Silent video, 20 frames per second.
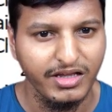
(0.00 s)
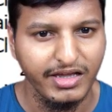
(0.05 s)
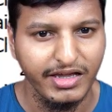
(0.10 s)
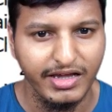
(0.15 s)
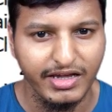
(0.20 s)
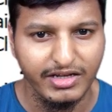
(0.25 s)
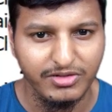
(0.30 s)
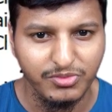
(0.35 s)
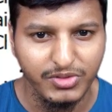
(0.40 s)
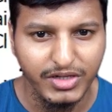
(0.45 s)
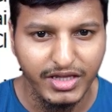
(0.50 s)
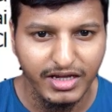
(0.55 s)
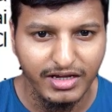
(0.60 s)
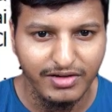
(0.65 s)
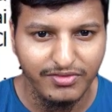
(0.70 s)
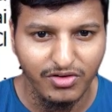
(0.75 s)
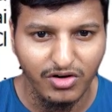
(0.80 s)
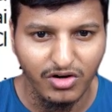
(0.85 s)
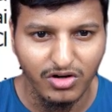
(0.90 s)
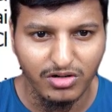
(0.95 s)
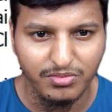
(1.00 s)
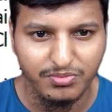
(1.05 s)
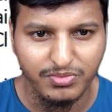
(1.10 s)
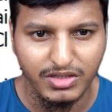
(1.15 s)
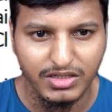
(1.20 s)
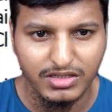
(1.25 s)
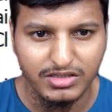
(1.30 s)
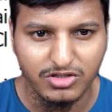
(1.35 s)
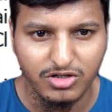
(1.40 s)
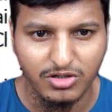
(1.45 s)
and we have all of
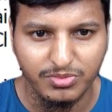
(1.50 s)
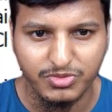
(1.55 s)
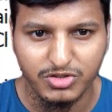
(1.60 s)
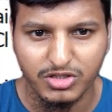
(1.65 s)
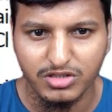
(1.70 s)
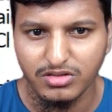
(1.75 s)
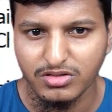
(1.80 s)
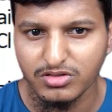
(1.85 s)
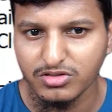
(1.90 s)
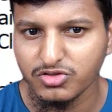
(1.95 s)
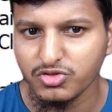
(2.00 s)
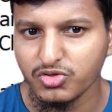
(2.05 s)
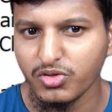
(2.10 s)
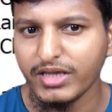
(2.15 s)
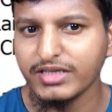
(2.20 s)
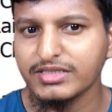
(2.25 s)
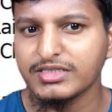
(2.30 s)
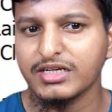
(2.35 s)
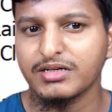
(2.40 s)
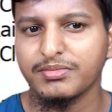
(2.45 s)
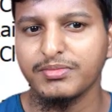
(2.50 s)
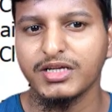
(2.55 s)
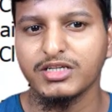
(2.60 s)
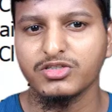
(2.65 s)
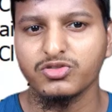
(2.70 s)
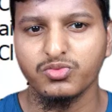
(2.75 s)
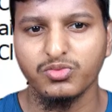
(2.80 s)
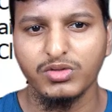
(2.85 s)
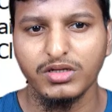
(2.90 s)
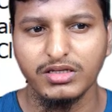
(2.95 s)
these options. So exact
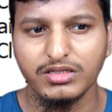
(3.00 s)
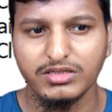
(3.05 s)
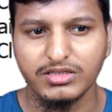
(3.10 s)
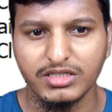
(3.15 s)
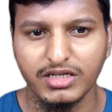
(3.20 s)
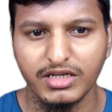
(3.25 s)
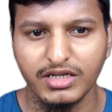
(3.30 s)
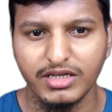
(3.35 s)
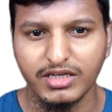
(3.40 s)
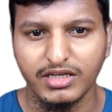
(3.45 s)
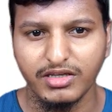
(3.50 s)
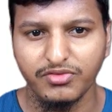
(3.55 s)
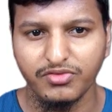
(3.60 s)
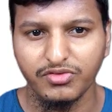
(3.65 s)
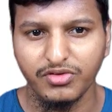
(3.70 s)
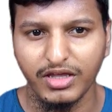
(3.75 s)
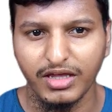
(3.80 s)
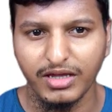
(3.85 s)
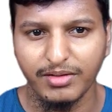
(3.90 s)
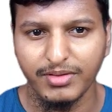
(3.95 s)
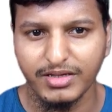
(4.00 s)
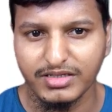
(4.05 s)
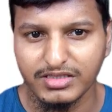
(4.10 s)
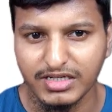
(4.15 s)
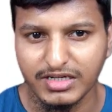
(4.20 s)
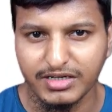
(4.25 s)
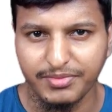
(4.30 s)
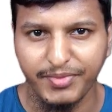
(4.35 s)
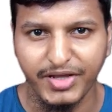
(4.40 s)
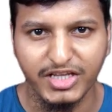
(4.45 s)
match will check if we have
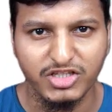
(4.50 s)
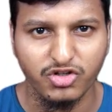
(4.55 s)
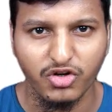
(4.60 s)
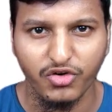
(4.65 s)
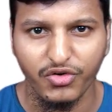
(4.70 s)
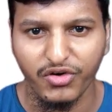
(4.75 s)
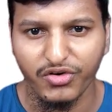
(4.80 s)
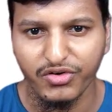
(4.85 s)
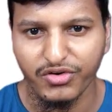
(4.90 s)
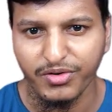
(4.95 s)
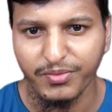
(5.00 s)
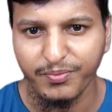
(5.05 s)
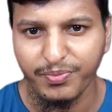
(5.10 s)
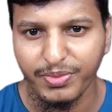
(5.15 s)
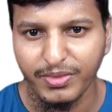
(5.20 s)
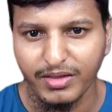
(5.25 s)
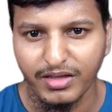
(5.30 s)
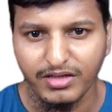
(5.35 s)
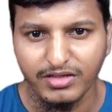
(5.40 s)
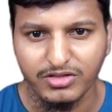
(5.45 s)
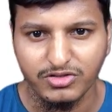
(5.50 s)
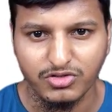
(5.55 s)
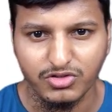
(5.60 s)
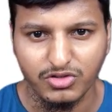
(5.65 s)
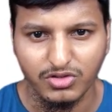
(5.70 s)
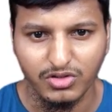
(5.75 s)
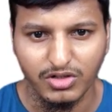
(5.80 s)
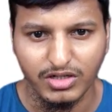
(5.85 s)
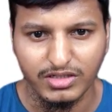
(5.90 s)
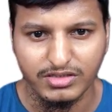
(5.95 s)
exact match or not.
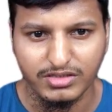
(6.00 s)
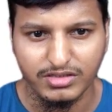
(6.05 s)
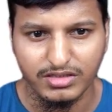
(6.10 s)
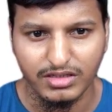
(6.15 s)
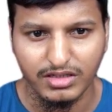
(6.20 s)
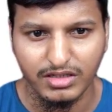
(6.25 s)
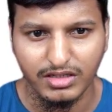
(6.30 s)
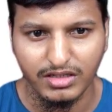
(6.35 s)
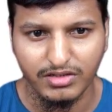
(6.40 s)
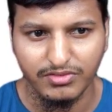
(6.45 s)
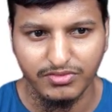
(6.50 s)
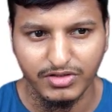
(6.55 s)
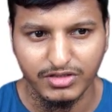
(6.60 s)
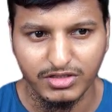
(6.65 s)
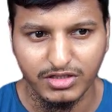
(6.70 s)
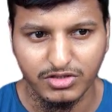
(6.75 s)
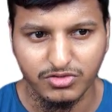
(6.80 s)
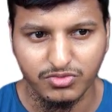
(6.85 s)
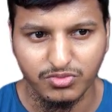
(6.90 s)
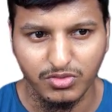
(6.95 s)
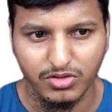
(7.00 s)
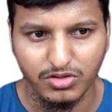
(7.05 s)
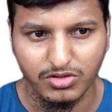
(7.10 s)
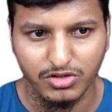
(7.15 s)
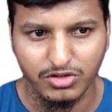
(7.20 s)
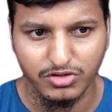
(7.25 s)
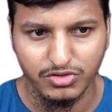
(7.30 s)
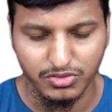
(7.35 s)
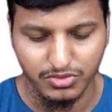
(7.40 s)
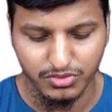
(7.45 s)
So let's say if I just
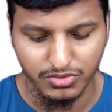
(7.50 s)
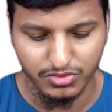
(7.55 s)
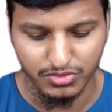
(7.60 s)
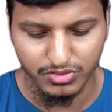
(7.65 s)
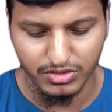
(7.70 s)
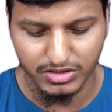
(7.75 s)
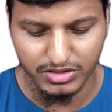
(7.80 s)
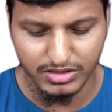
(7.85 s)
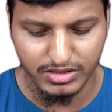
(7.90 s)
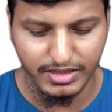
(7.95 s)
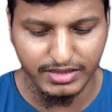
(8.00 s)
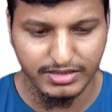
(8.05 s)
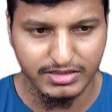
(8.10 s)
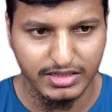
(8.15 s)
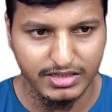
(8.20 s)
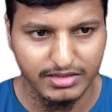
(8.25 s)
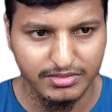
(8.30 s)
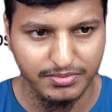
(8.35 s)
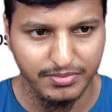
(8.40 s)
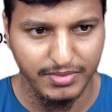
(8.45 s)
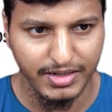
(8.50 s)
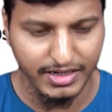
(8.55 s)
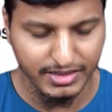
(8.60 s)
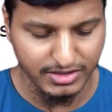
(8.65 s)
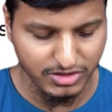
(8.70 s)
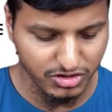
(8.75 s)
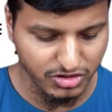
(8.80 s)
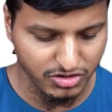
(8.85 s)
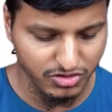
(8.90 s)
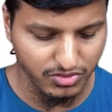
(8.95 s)
wanted to do this exact
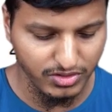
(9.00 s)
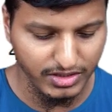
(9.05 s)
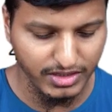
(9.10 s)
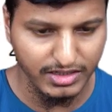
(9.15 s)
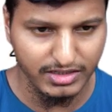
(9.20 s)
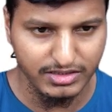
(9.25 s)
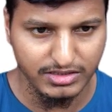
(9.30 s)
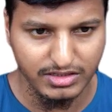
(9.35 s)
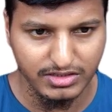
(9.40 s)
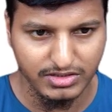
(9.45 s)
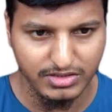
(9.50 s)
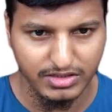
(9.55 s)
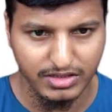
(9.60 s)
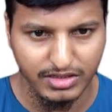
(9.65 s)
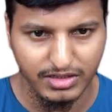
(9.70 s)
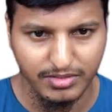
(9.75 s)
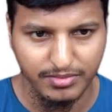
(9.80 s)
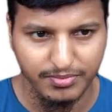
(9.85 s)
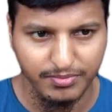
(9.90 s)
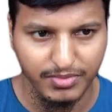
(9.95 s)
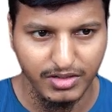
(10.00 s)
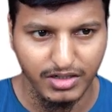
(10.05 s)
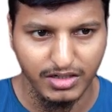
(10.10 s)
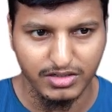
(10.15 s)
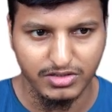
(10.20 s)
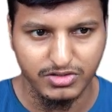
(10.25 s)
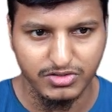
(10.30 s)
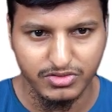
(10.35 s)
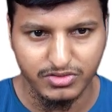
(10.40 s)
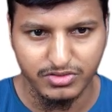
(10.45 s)
match, so I can just say
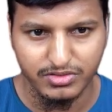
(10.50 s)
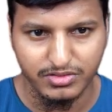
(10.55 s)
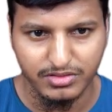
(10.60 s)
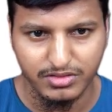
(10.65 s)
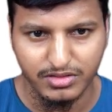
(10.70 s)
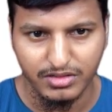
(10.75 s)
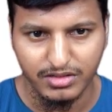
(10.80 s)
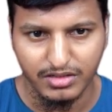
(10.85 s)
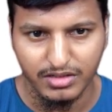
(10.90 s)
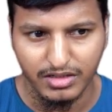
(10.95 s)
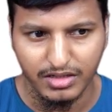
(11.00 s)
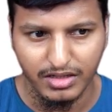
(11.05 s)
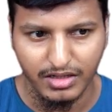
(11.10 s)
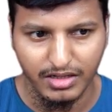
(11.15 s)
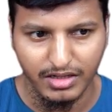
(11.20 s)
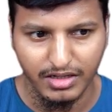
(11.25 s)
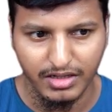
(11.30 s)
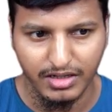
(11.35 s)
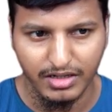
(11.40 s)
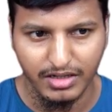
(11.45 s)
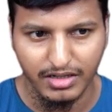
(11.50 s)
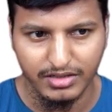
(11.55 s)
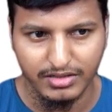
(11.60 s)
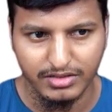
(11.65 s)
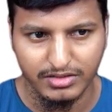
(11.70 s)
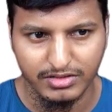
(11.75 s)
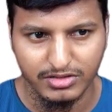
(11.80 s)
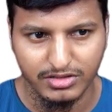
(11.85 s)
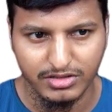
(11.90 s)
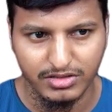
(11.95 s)
bars,
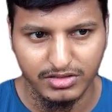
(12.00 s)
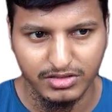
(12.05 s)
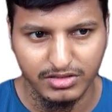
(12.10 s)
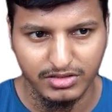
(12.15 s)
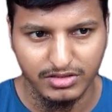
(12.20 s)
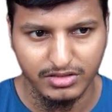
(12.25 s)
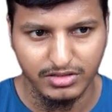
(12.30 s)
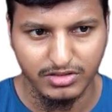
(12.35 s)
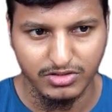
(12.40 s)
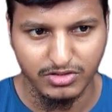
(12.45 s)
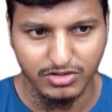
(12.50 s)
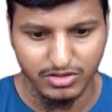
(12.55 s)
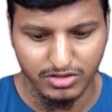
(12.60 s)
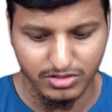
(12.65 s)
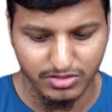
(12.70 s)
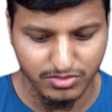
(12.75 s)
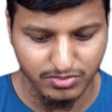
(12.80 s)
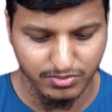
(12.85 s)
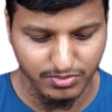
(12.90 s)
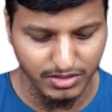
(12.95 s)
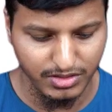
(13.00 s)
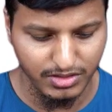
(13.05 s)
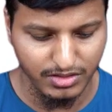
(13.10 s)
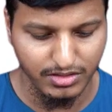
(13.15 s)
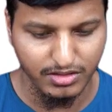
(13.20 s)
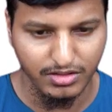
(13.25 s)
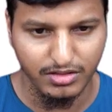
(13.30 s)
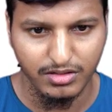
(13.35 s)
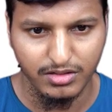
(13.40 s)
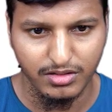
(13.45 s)
and this should be